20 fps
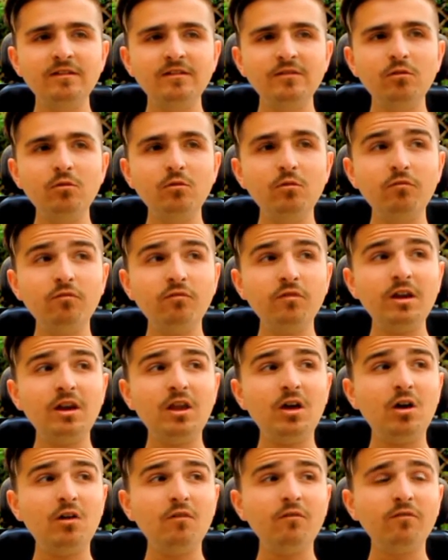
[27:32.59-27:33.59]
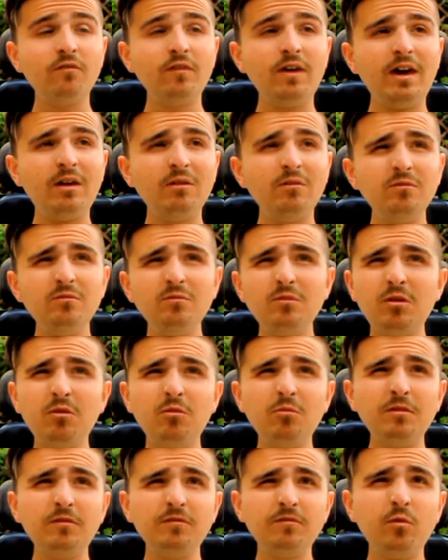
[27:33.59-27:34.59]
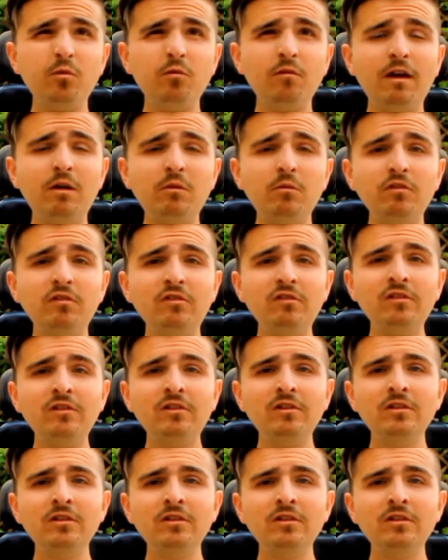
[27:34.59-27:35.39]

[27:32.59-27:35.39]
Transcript: all three and a half out, well almost four hours.